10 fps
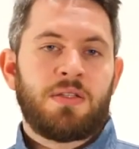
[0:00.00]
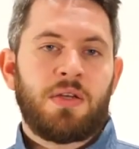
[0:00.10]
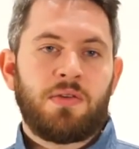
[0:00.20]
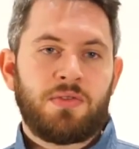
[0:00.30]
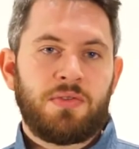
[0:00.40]

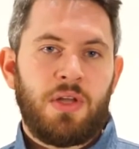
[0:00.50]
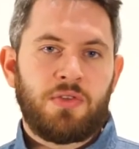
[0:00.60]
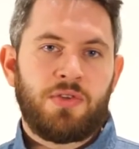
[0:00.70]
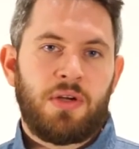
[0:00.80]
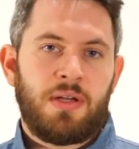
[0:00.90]
So now
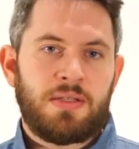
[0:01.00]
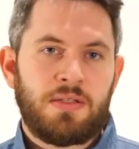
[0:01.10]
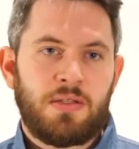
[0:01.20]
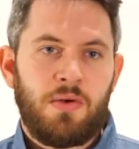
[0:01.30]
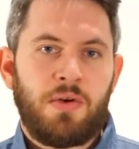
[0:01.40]
to our
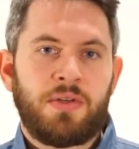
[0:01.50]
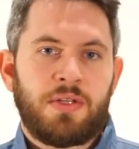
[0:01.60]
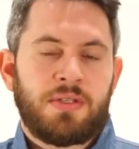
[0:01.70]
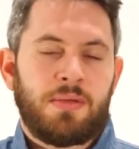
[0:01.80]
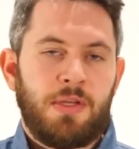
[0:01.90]
lessons learned
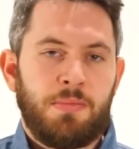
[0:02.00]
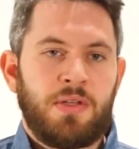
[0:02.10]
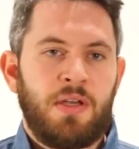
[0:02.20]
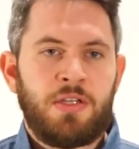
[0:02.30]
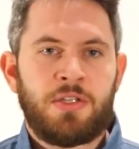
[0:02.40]
and some
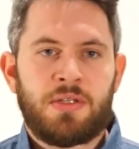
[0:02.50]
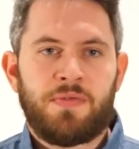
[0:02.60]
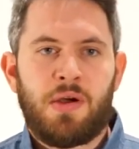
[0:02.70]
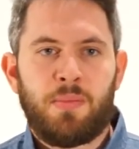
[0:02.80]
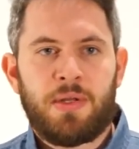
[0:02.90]
limitations
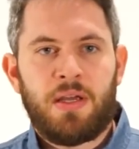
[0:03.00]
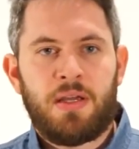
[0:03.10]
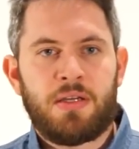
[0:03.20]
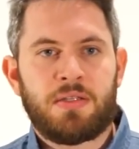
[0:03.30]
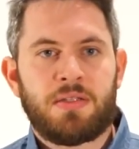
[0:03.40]
of our
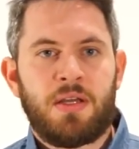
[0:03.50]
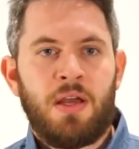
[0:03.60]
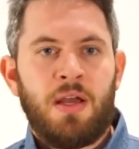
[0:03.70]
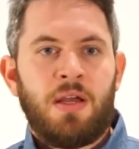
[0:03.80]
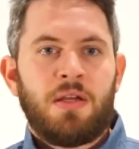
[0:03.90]
applications.
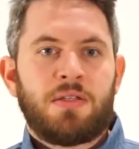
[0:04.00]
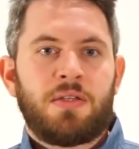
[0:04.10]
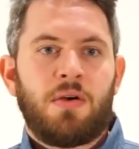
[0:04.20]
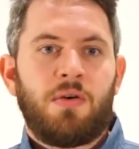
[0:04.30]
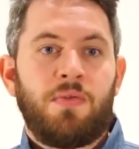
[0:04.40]

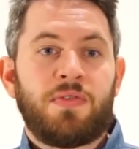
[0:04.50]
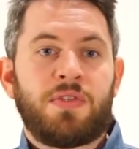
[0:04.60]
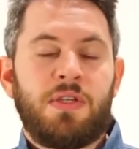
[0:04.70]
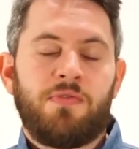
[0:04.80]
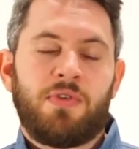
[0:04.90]
So we have
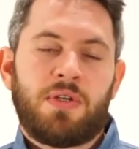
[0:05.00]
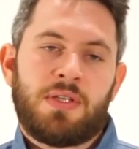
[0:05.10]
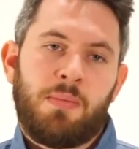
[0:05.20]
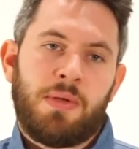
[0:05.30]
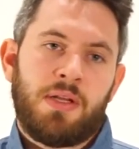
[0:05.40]
seen, for
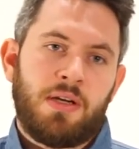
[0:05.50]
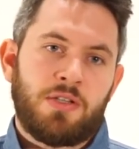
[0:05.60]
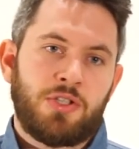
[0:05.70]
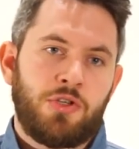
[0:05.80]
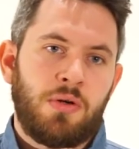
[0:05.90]
example, that there
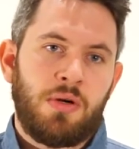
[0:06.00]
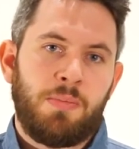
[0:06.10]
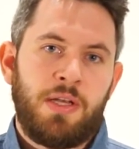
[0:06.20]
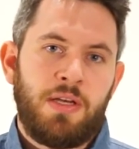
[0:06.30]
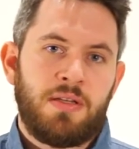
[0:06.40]
are strong
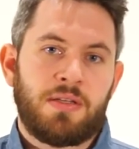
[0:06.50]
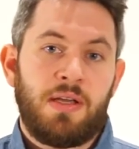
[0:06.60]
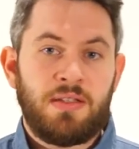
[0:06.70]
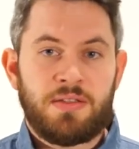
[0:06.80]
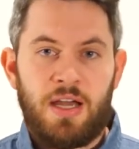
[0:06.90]
opinions on
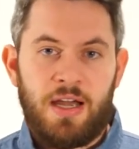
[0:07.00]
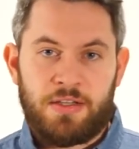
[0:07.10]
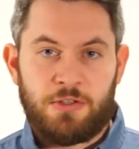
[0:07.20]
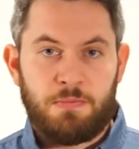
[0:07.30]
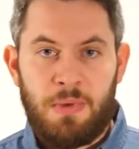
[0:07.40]

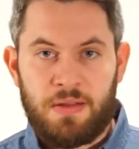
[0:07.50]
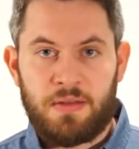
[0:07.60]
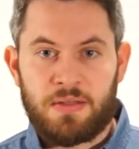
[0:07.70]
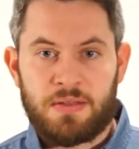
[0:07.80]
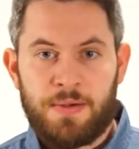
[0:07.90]
interaction
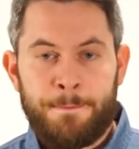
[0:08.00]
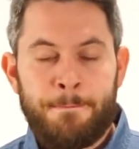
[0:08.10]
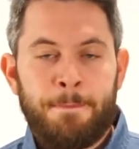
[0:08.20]
methods.